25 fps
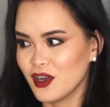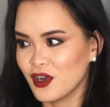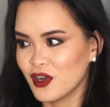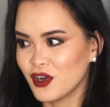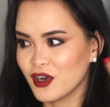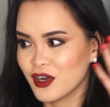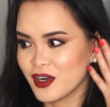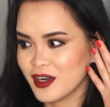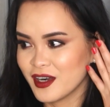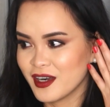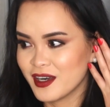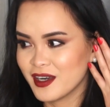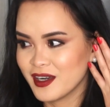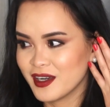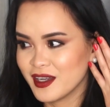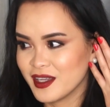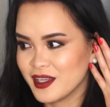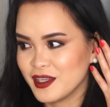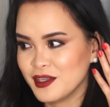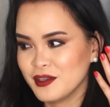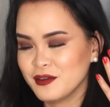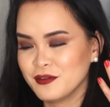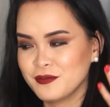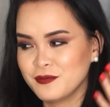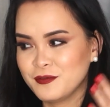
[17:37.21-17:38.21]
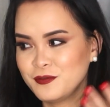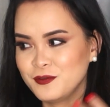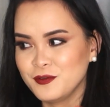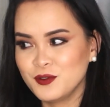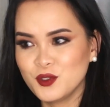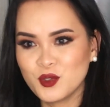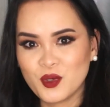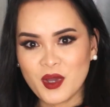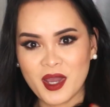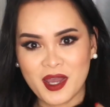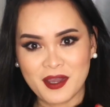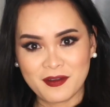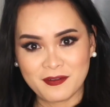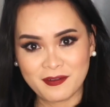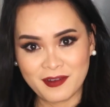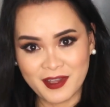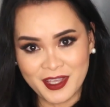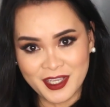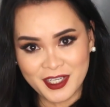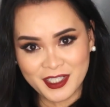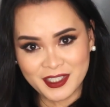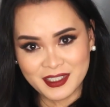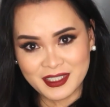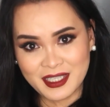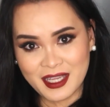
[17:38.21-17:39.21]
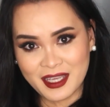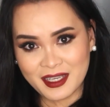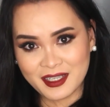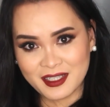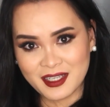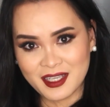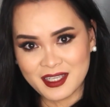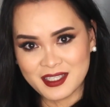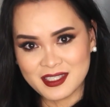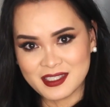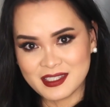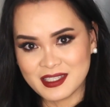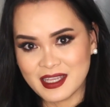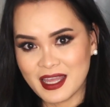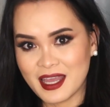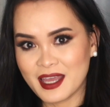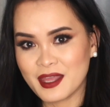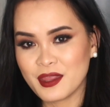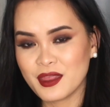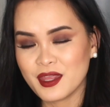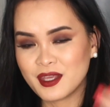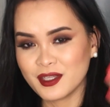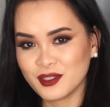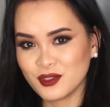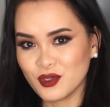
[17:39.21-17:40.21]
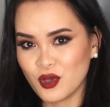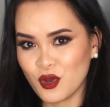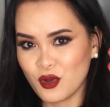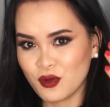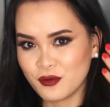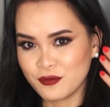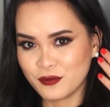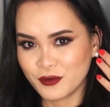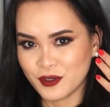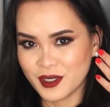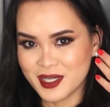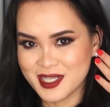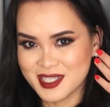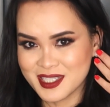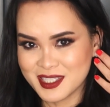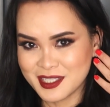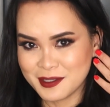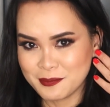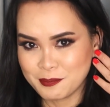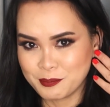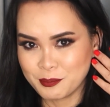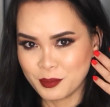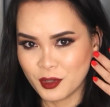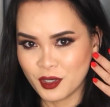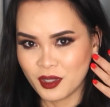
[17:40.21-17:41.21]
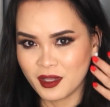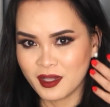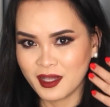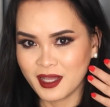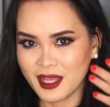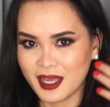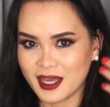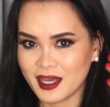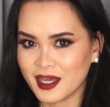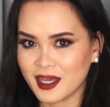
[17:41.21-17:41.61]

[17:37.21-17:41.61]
Or if you have layered necklace na, then go for a simple